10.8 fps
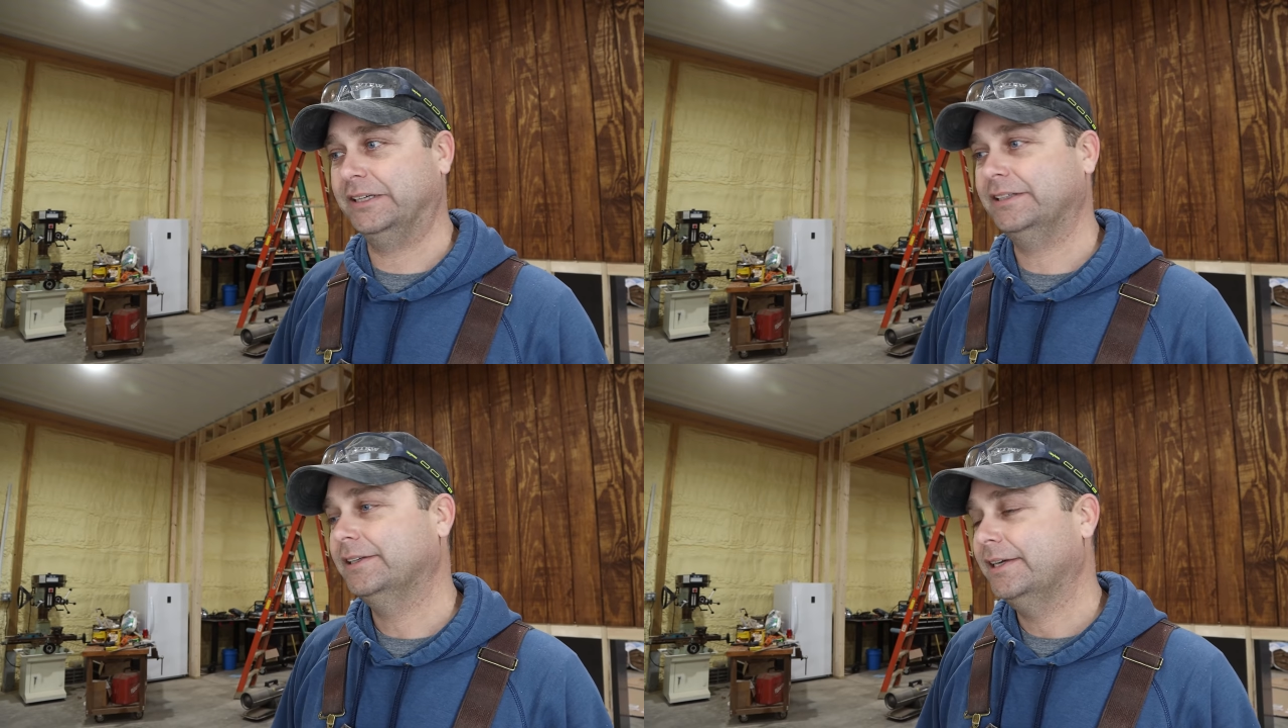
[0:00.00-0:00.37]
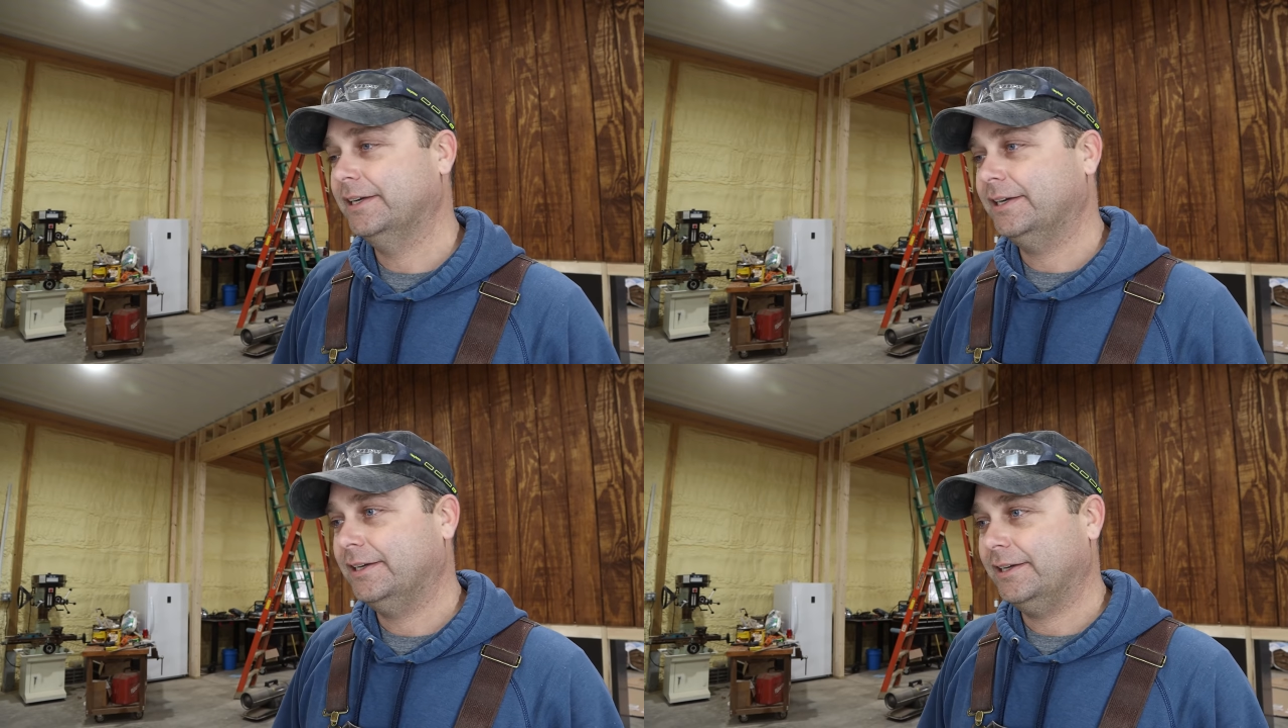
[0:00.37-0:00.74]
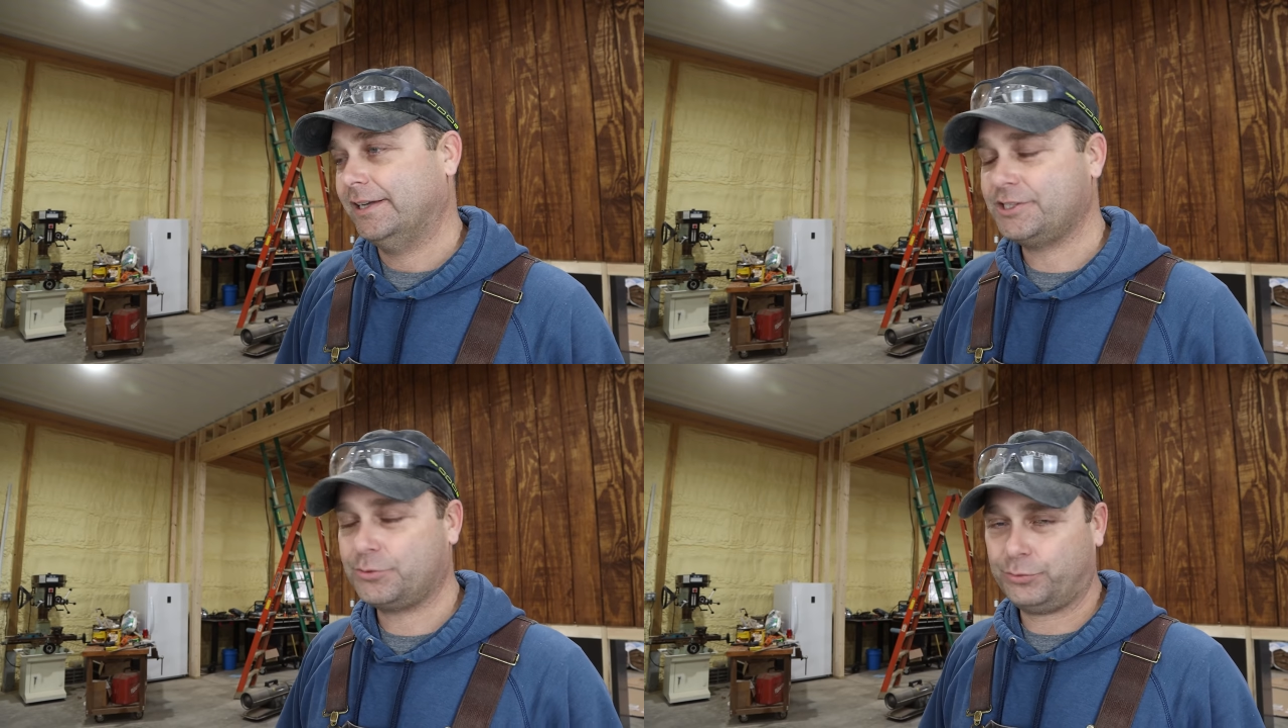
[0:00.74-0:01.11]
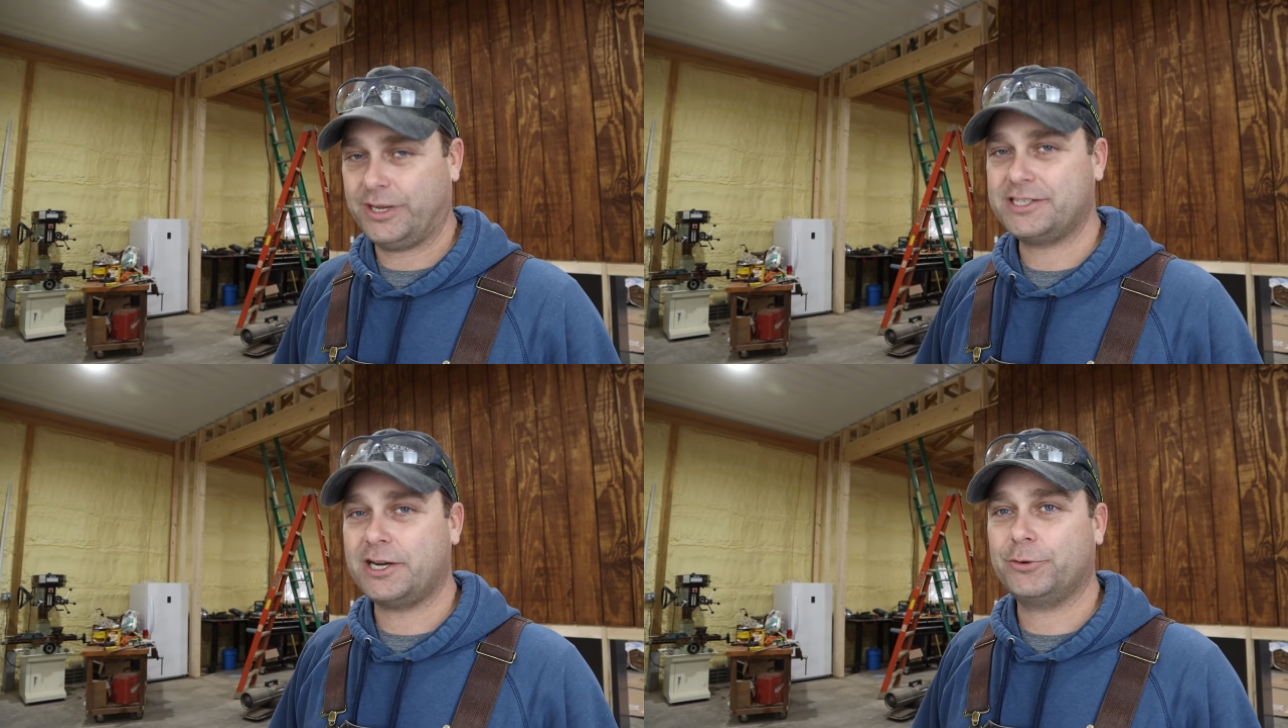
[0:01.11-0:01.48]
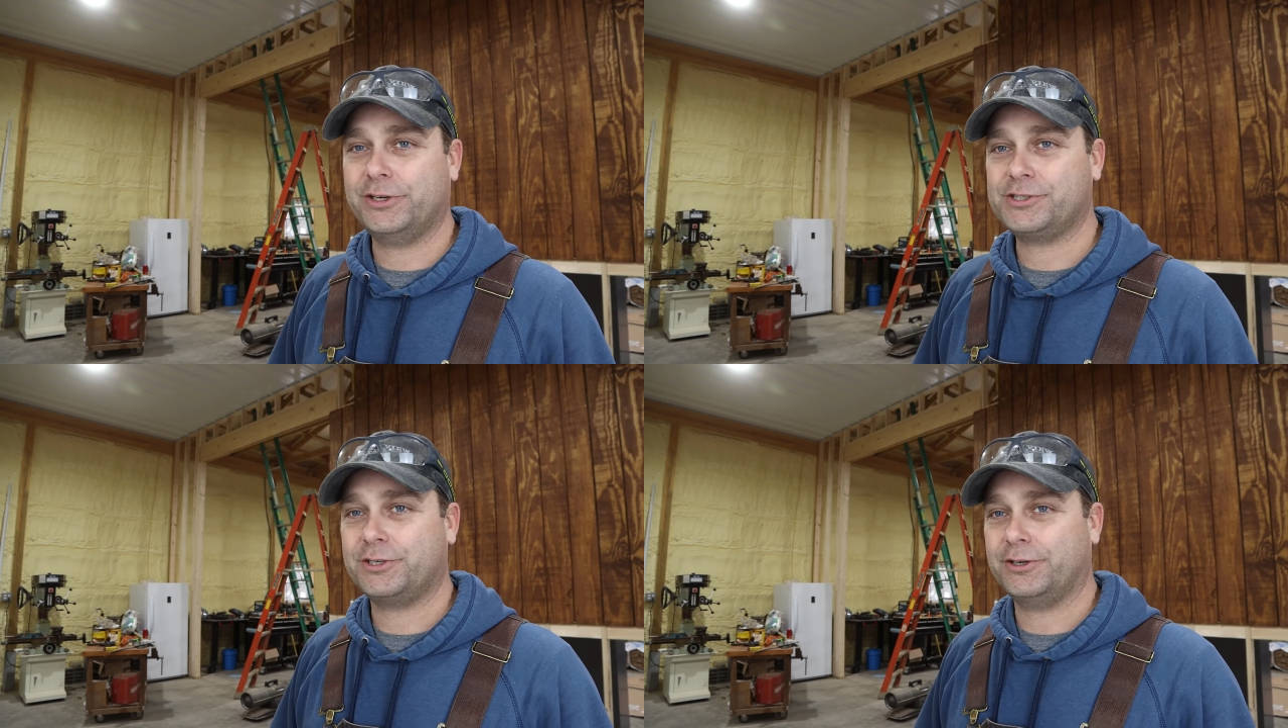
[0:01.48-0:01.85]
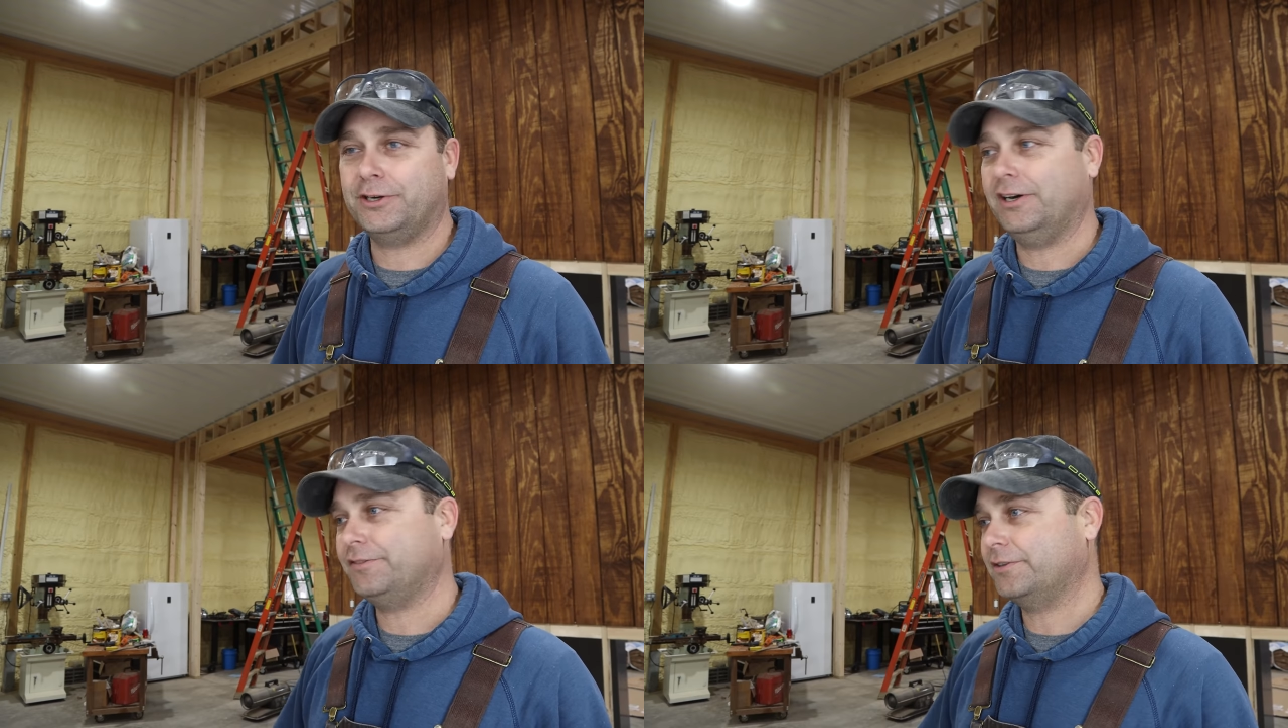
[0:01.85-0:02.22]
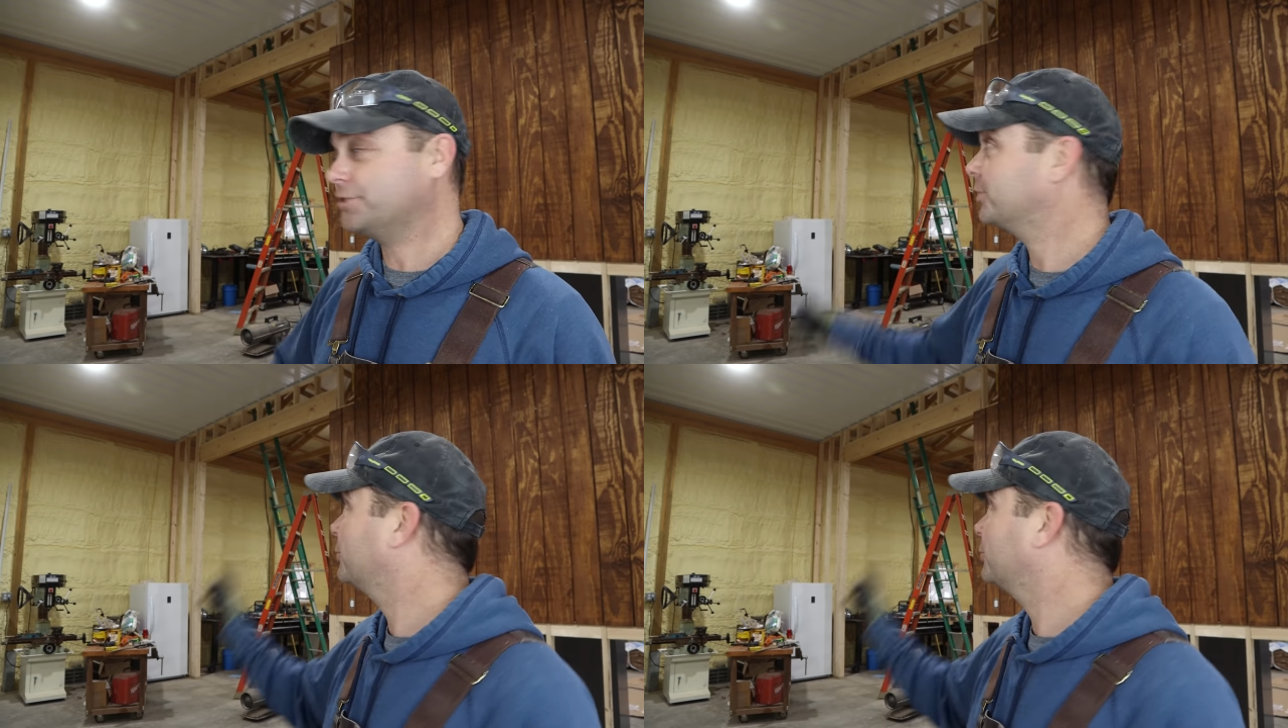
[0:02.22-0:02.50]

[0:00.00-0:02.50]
But that's, that's how we're going to start off. I'm just